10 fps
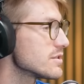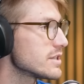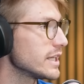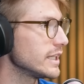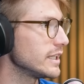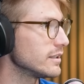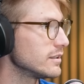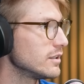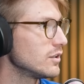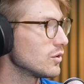and see
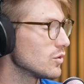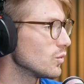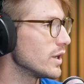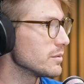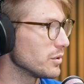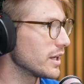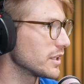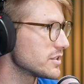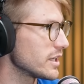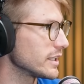where the buying
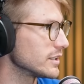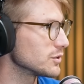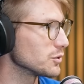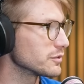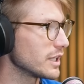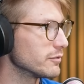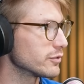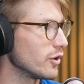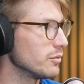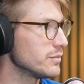and selling has sort of come
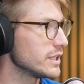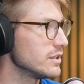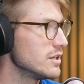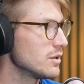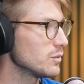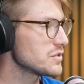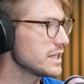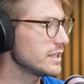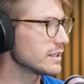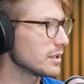from, but we've
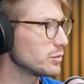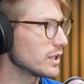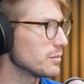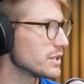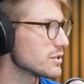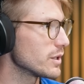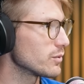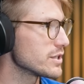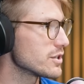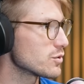seen it in a couple of companies where a
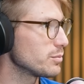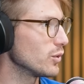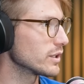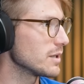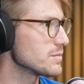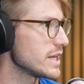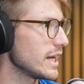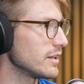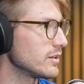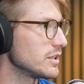research report comes
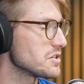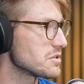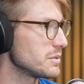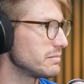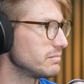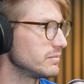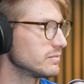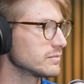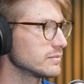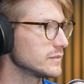out and it's a bit,
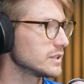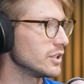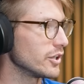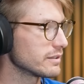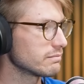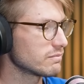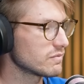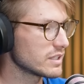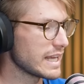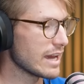you know,
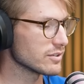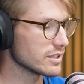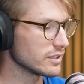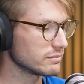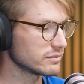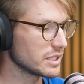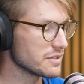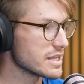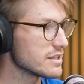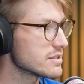counter
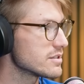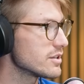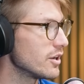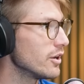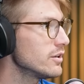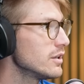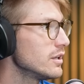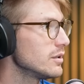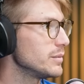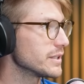consensus, you know,
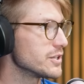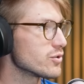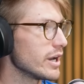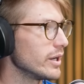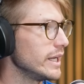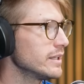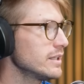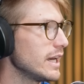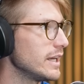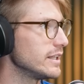bit
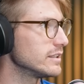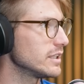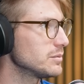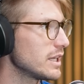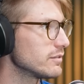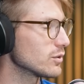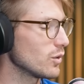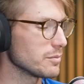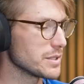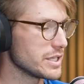contrarian, and it seems to have
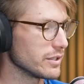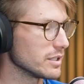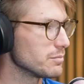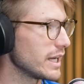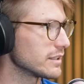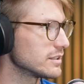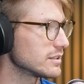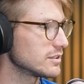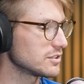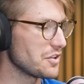quite a material impact. It's
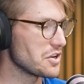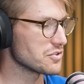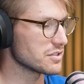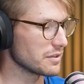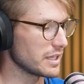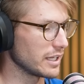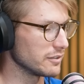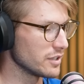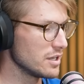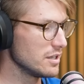just an interesting thing
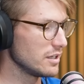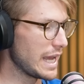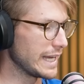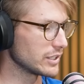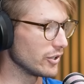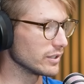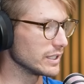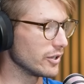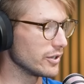I've anecdotally